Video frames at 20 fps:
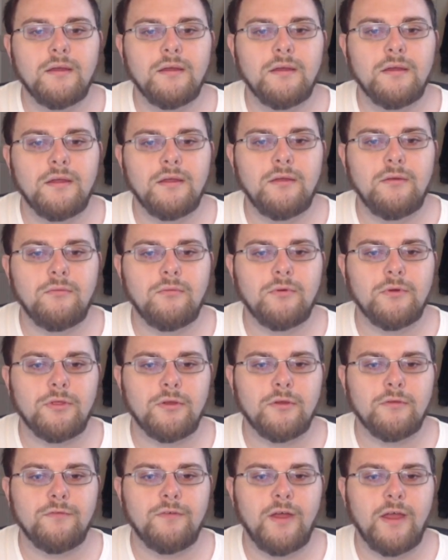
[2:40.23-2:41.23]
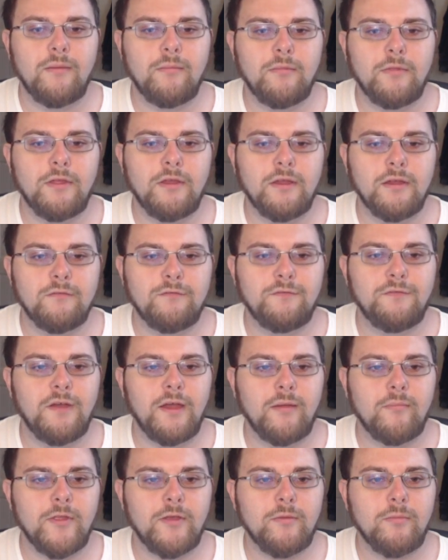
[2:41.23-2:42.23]
Eat with your family at
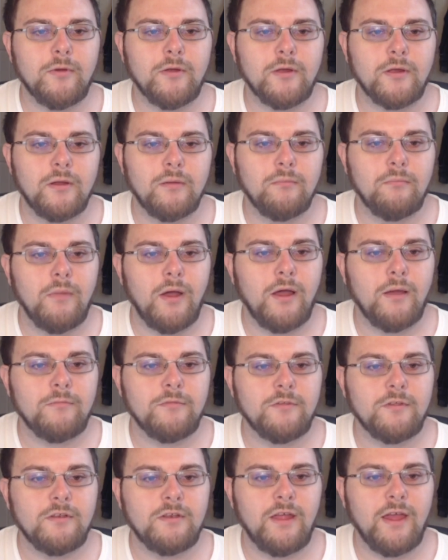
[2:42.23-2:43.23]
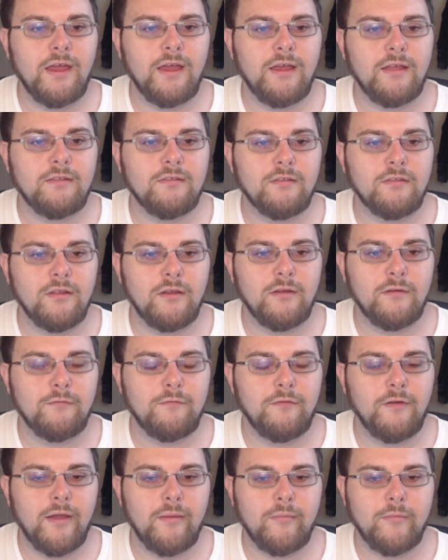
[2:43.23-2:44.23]
Family Burger. Moms and dads love
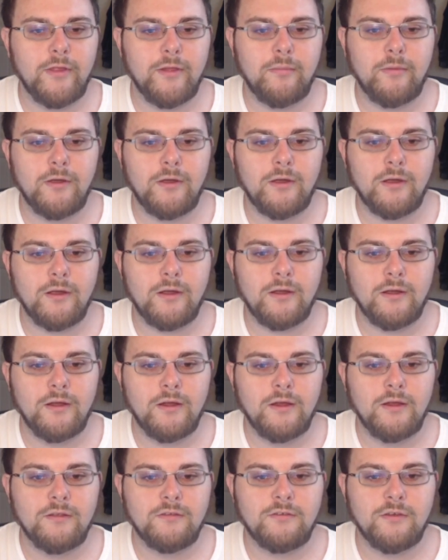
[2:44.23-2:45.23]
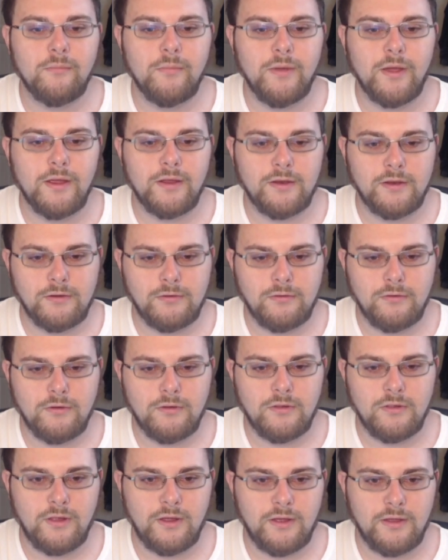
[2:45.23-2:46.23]
Family Burger. Tomato,
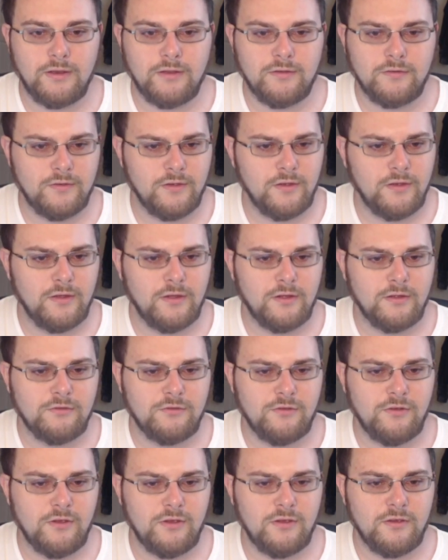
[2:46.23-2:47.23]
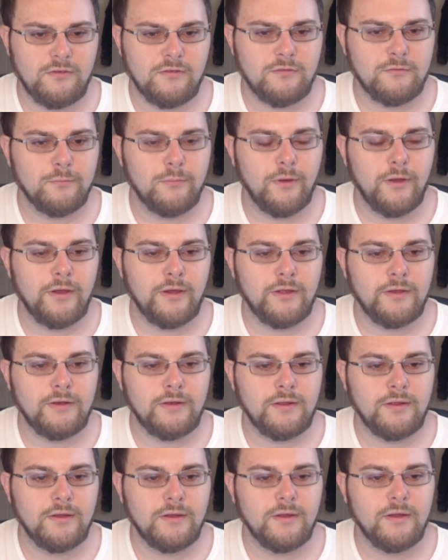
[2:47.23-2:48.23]
lettuce, cheese,
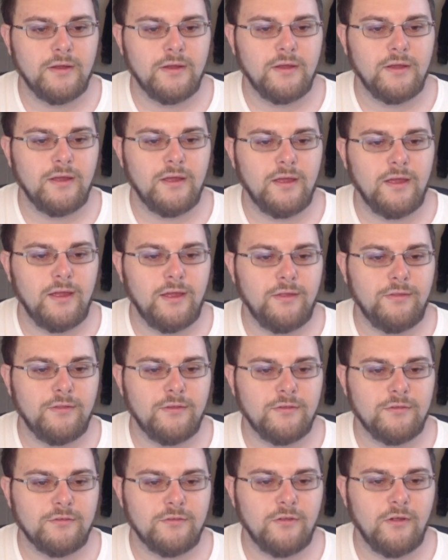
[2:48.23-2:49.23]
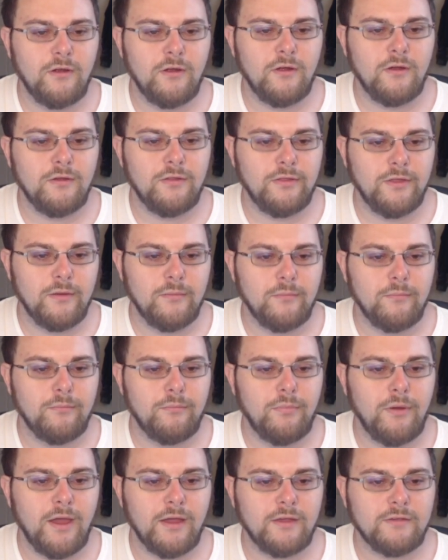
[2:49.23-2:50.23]
bun. And the star that
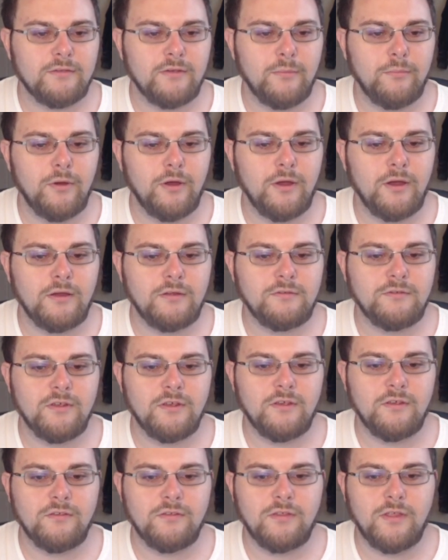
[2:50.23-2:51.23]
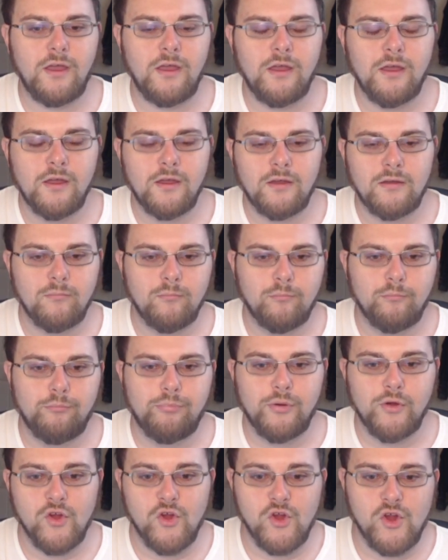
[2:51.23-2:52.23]
packs a punch is the
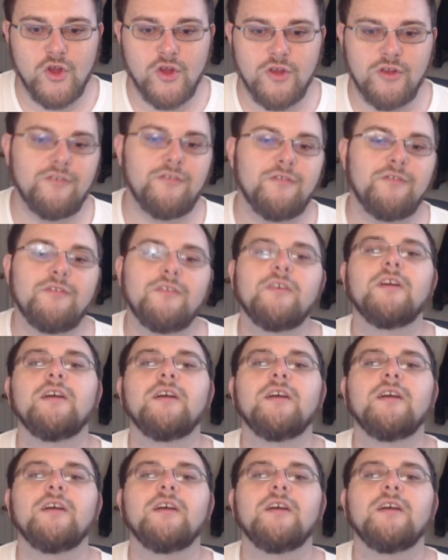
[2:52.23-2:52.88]
beef.